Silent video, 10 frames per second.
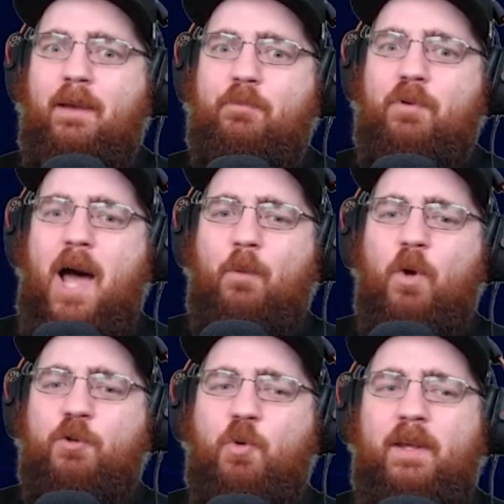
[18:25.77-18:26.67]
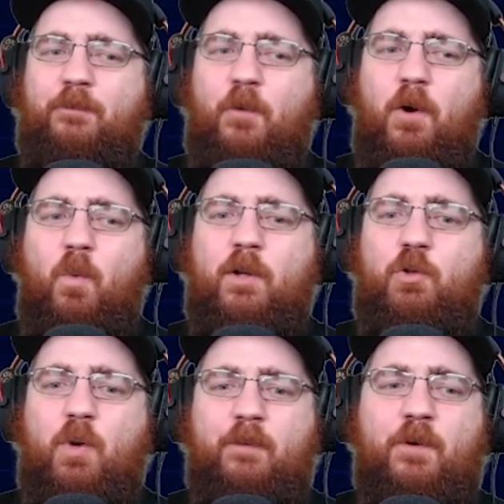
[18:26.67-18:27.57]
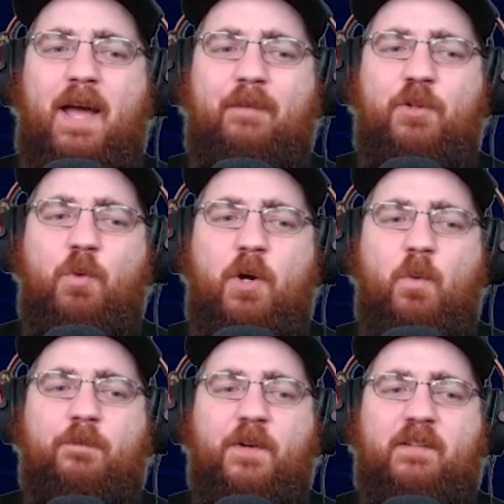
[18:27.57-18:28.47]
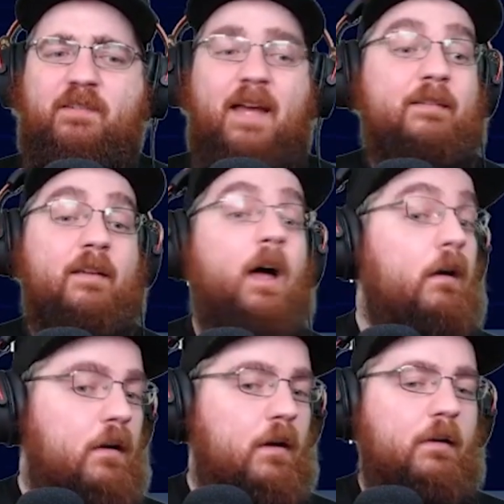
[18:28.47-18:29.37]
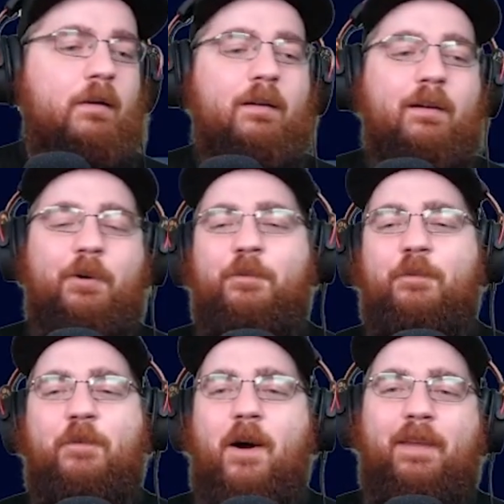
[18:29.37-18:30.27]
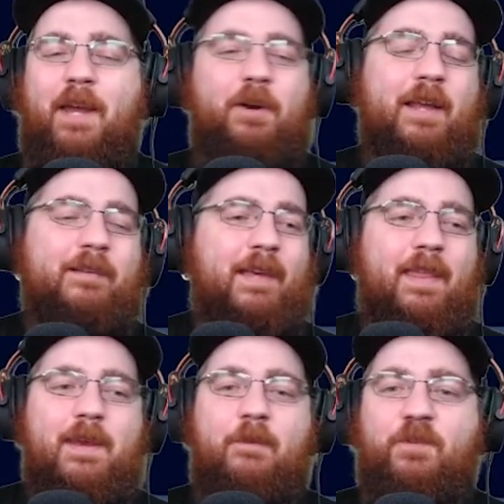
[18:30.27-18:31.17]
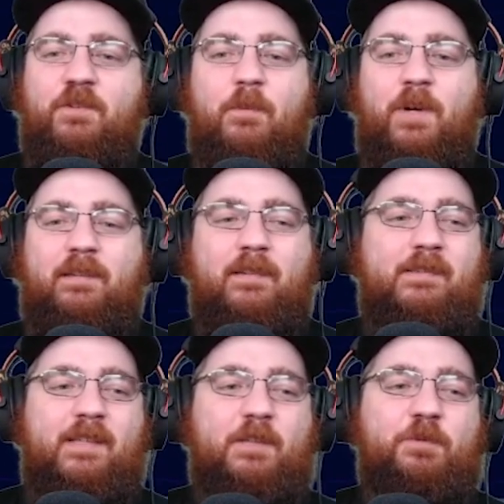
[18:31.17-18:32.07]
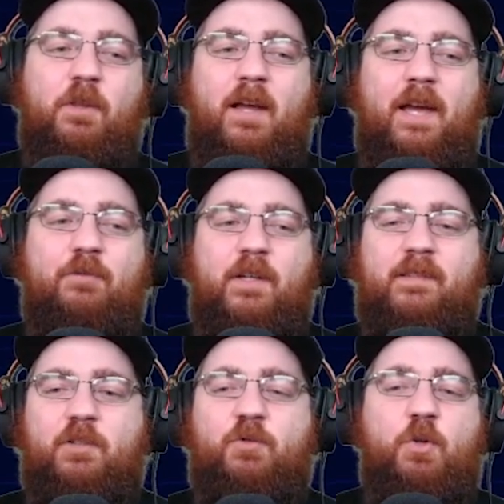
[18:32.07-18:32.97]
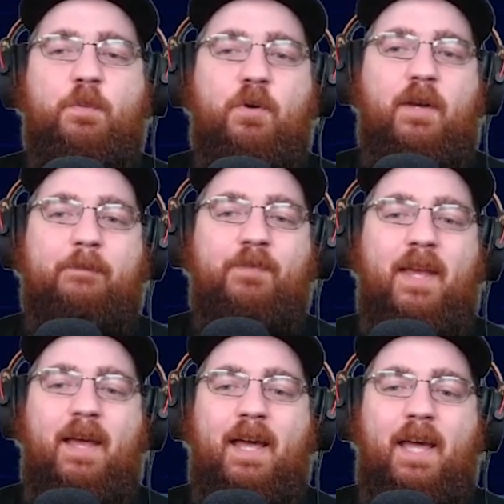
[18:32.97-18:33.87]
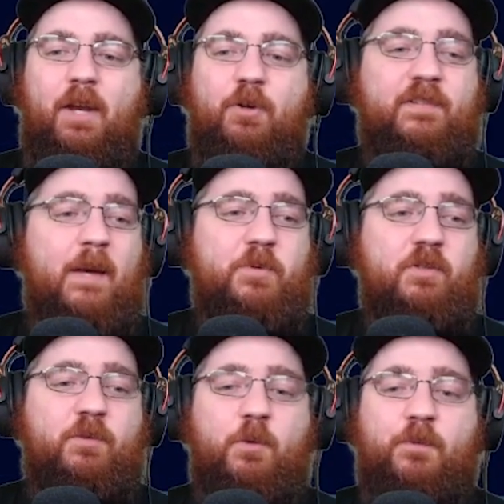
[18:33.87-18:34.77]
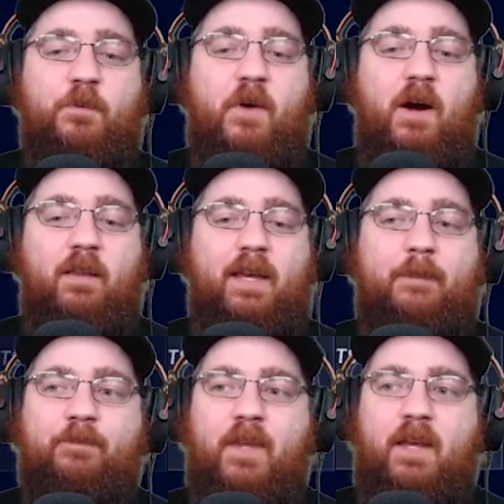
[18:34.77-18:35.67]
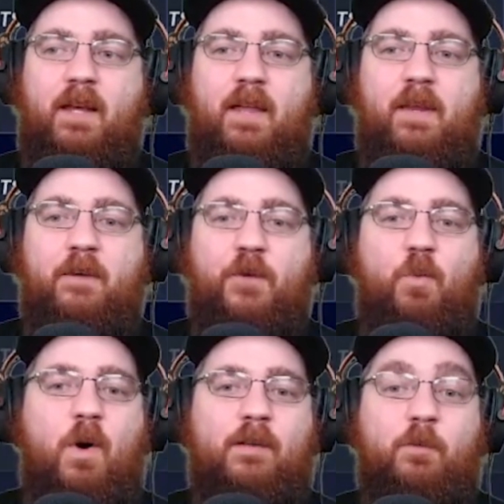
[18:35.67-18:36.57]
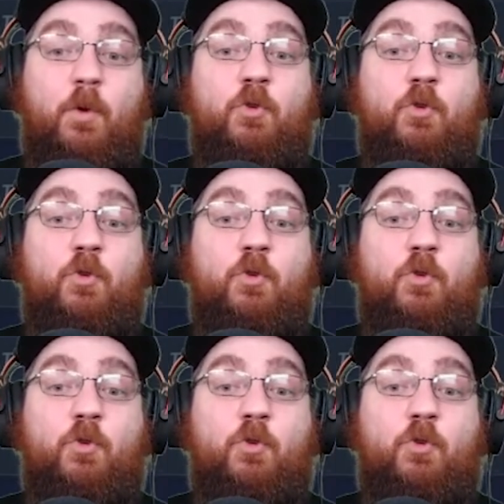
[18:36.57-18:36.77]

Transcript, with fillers: Brown 124, 112 for Evans, 101 for Extenda, 100 for Farley. I don't know how to say that name for some reason. Six for Landry, six for Dupree. Interceptions, two for Farley and then a few ones. We're